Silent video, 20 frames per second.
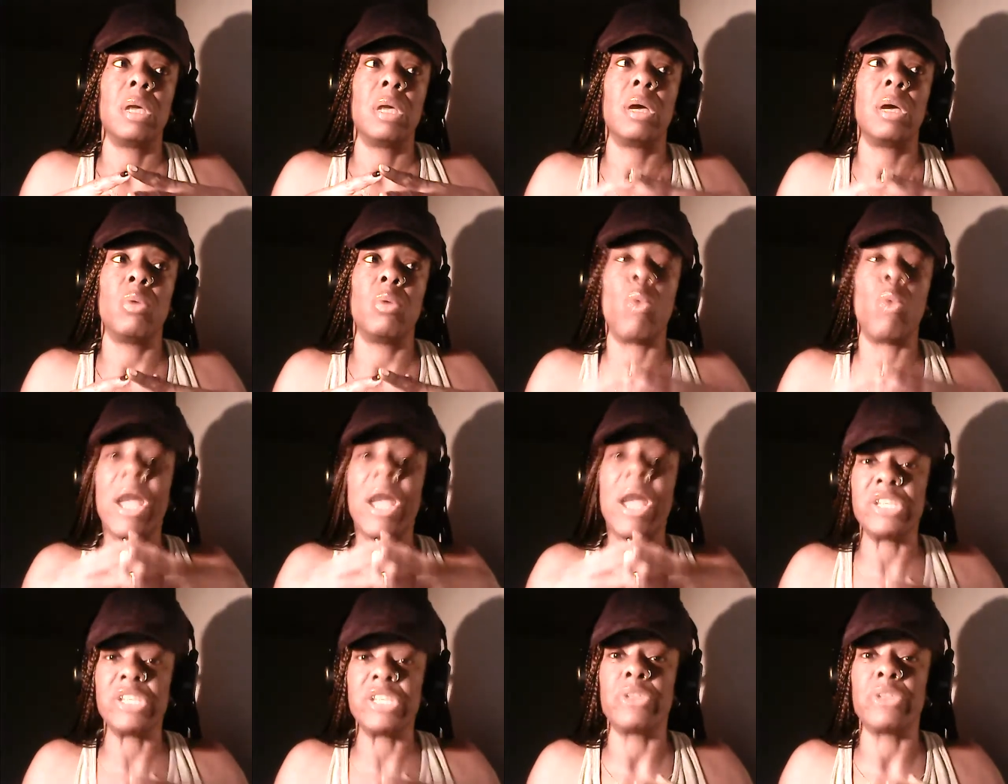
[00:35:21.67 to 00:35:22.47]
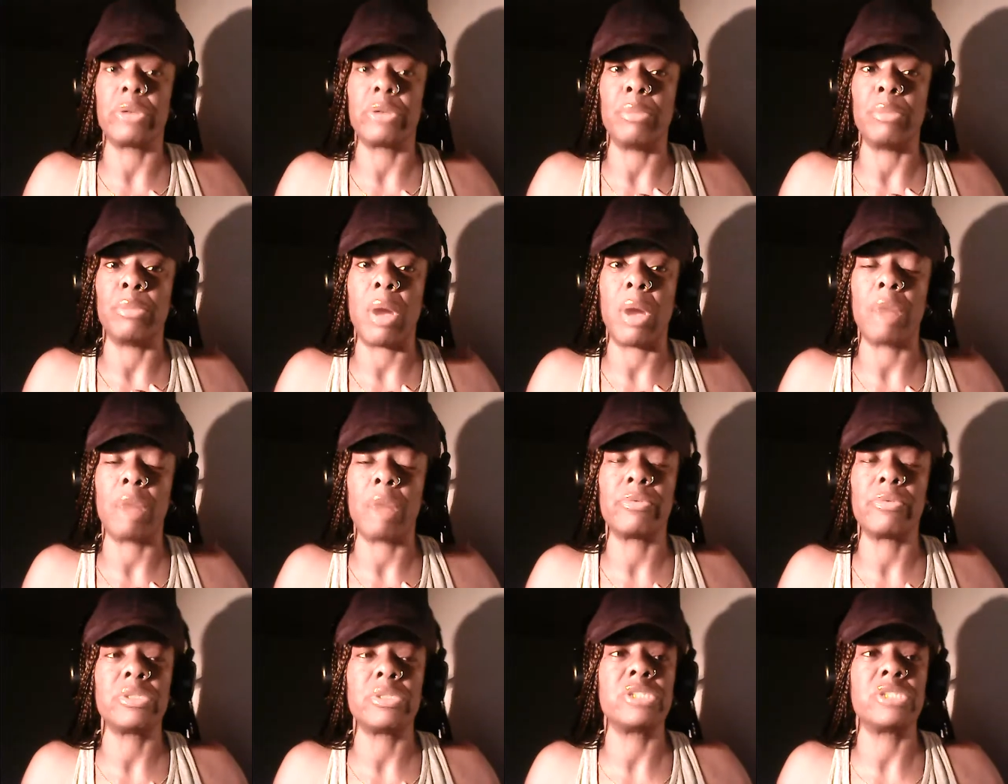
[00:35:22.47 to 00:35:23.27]
why she turned them off.
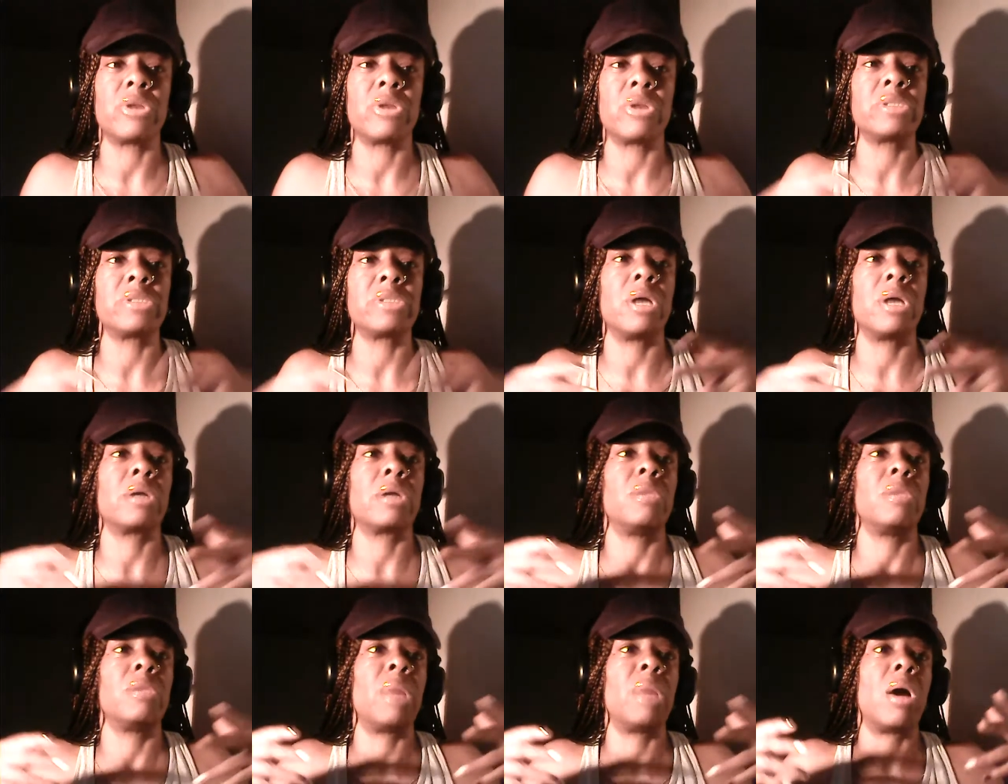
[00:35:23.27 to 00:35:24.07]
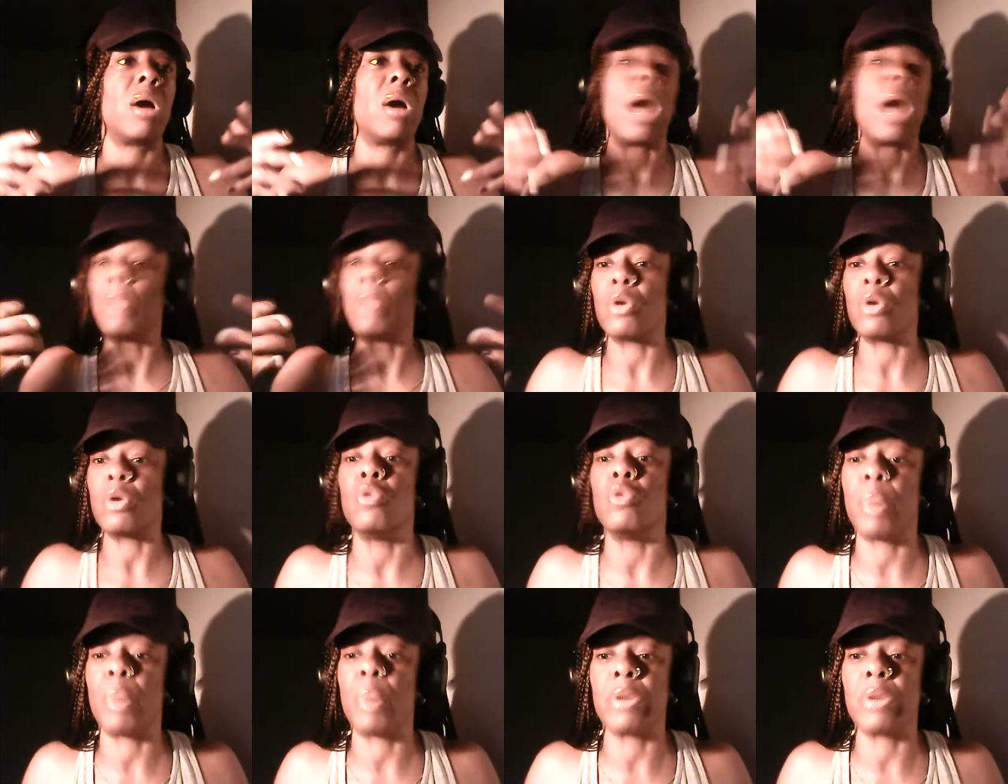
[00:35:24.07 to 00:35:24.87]
She started talking about, I'm a
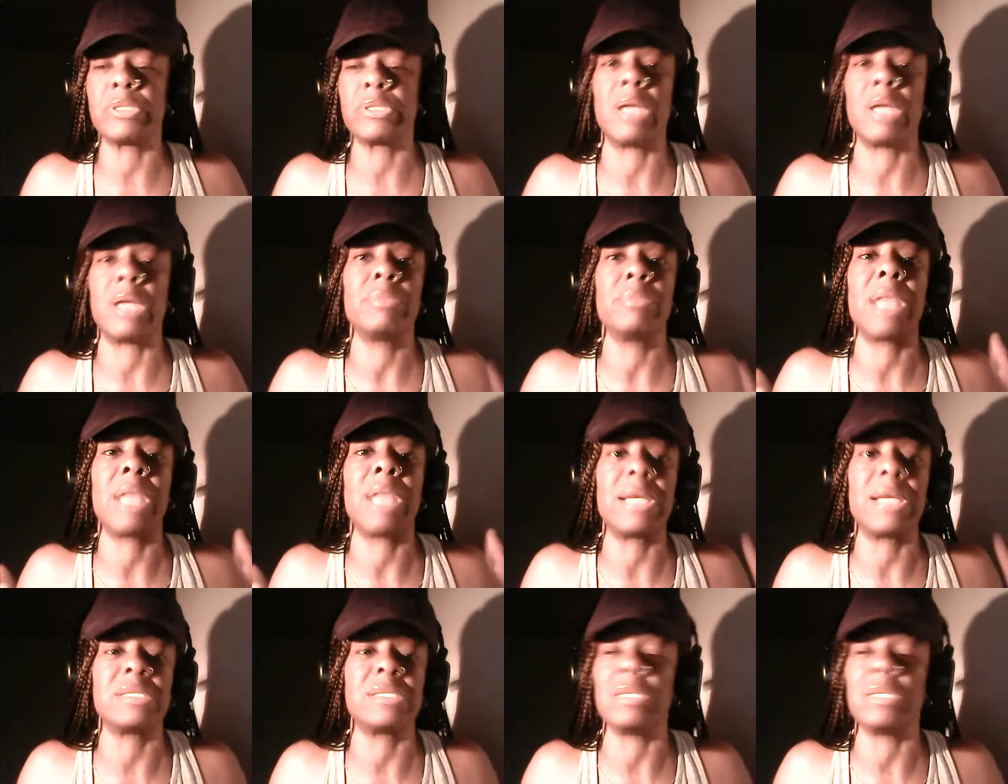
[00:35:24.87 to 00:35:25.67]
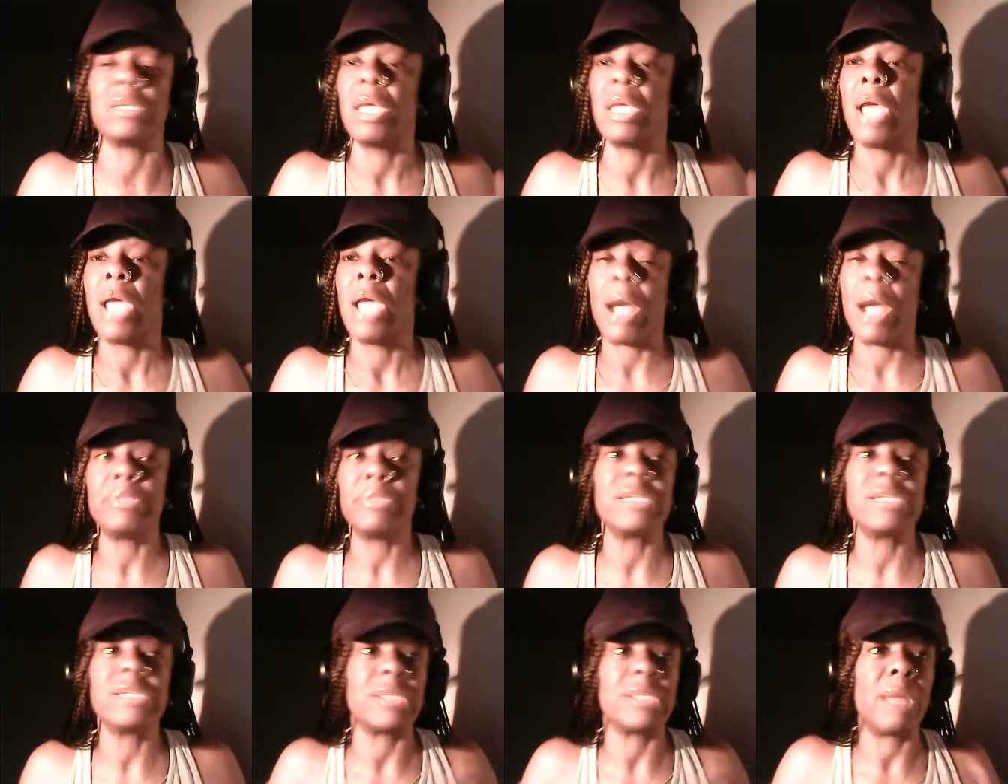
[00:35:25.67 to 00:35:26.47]
cool person, I'm nice, and I'm
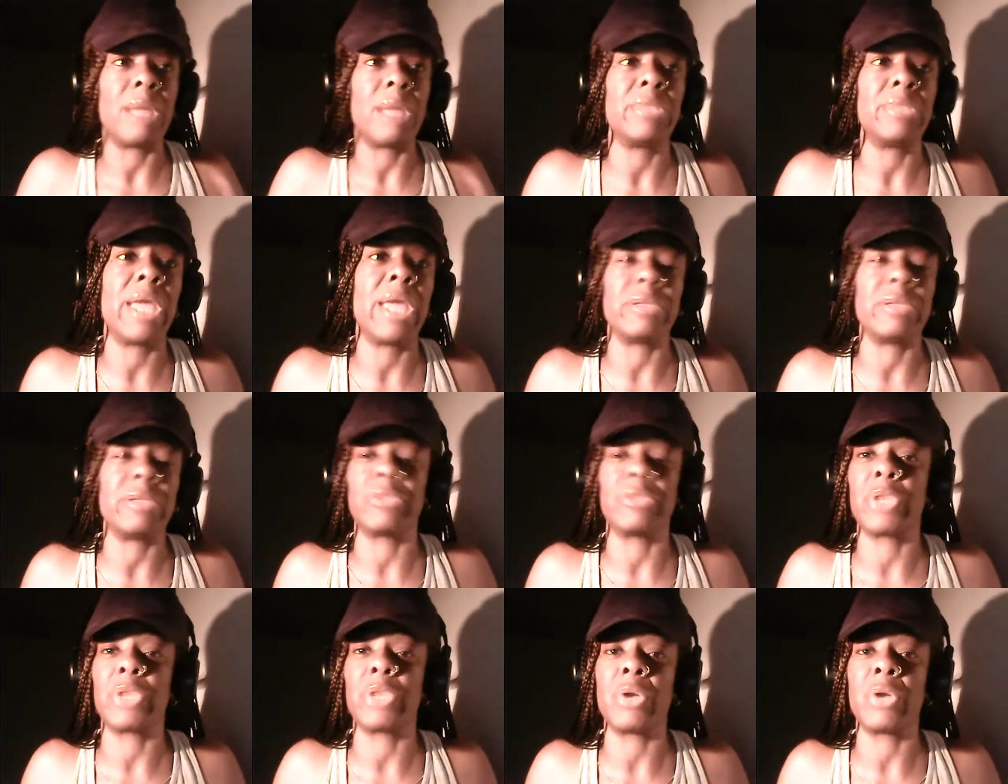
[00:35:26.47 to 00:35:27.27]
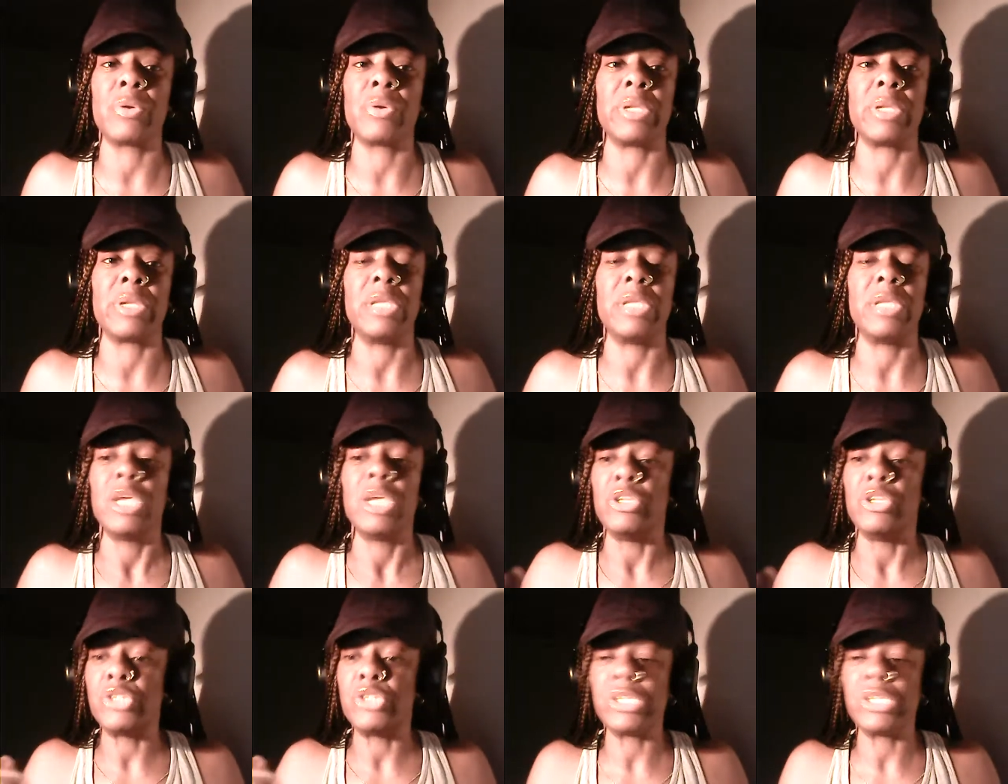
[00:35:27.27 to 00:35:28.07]
this and I'm that and the third, and
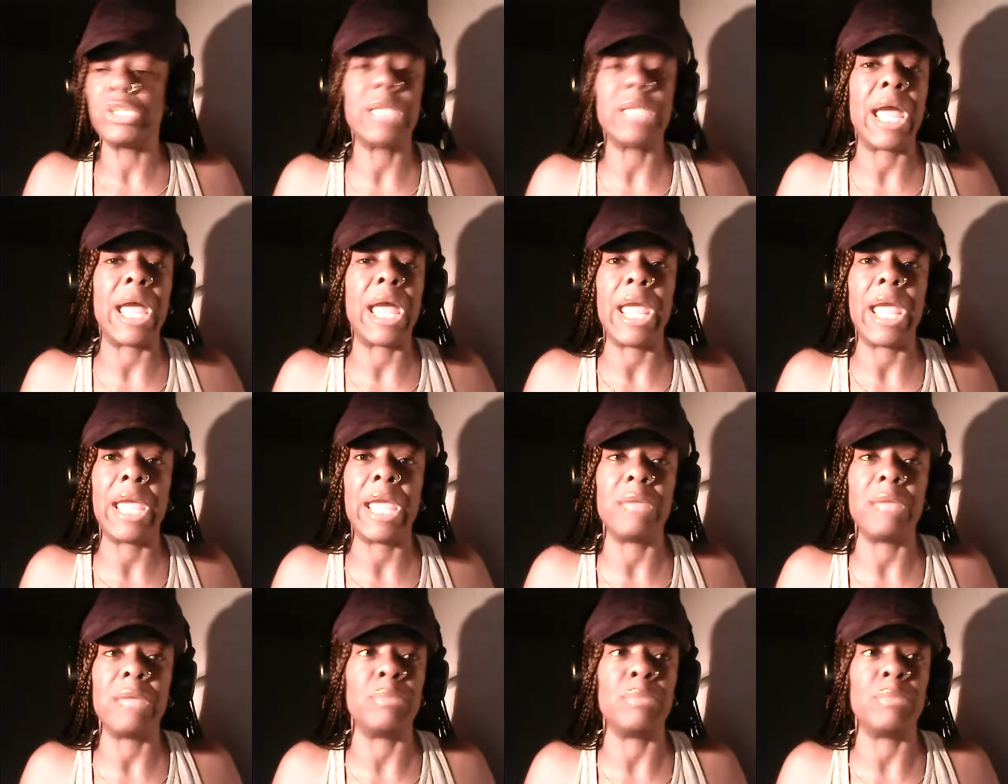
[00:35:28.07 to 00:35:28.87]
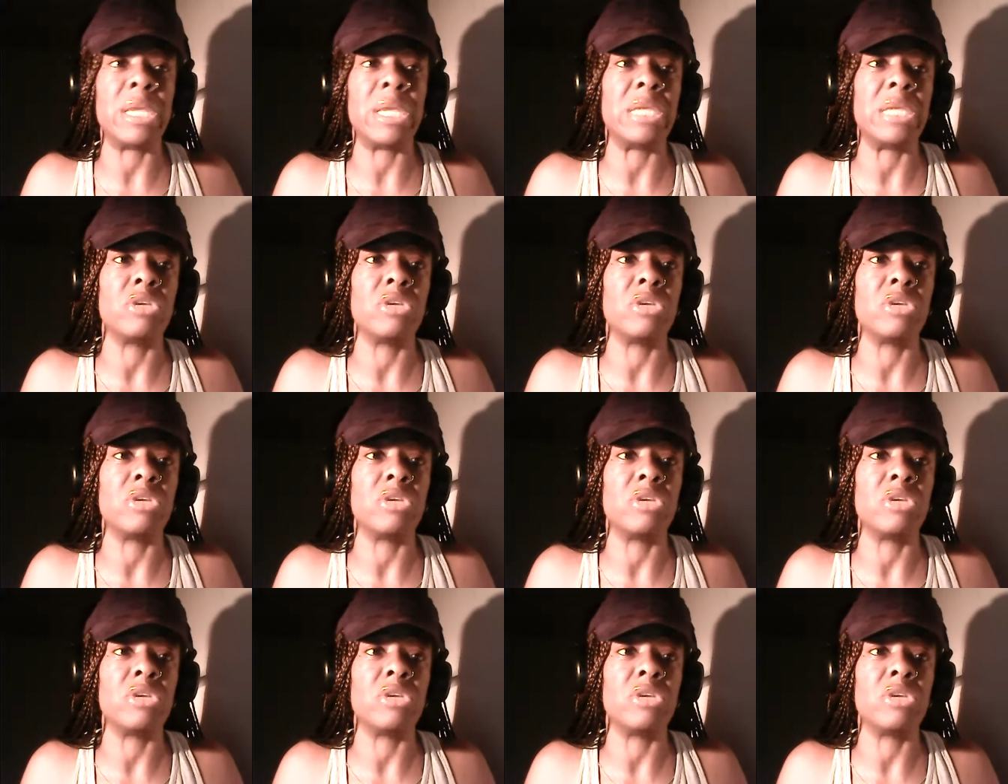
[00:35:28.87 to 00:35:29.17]
you should not hate me.